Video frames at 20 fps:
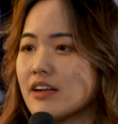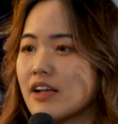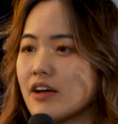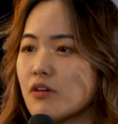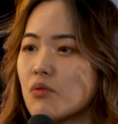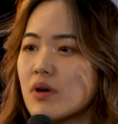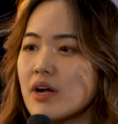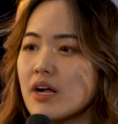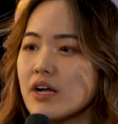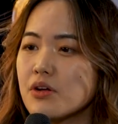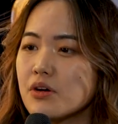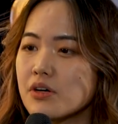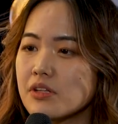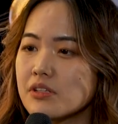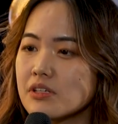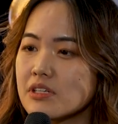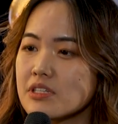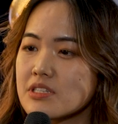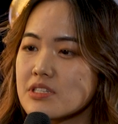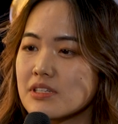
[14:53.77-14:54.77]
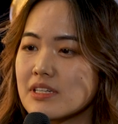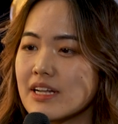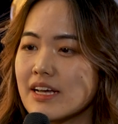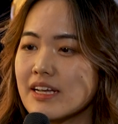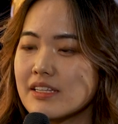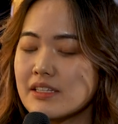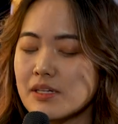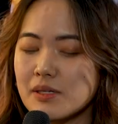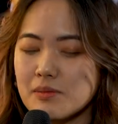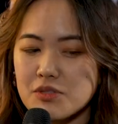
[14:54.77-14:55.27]
Like, what are your thoughts on
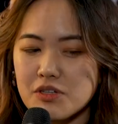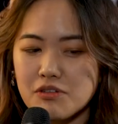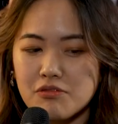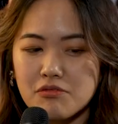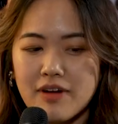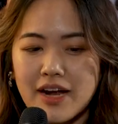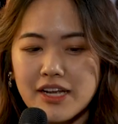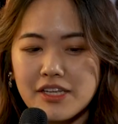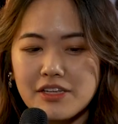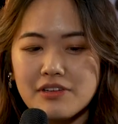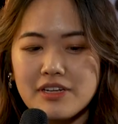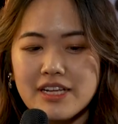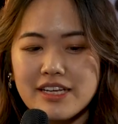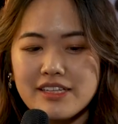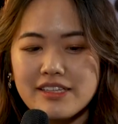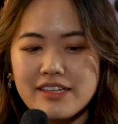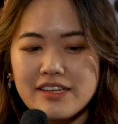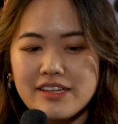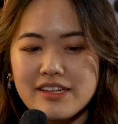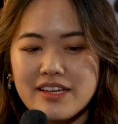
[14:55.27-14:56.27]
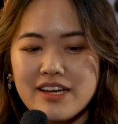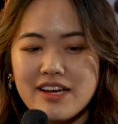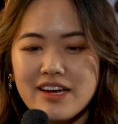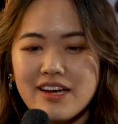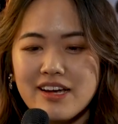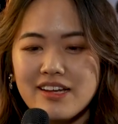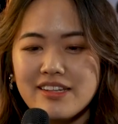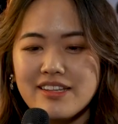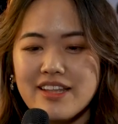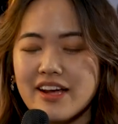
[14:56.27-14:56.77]
in terms of regulating
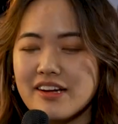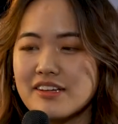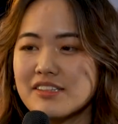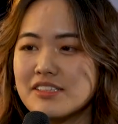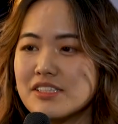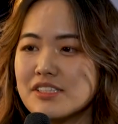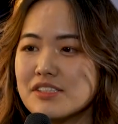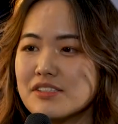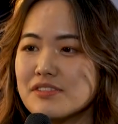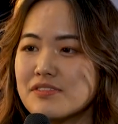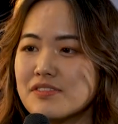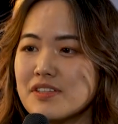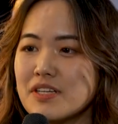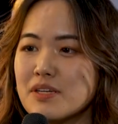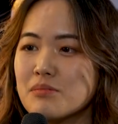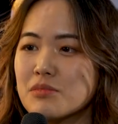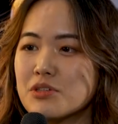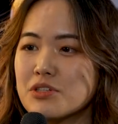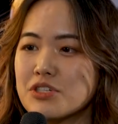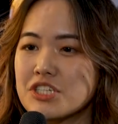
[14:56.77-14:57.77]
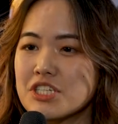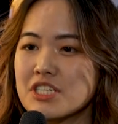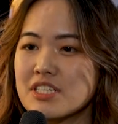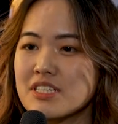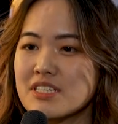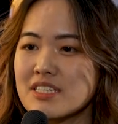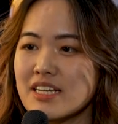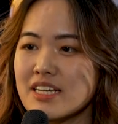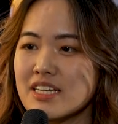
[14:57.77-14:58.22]
negative emotions?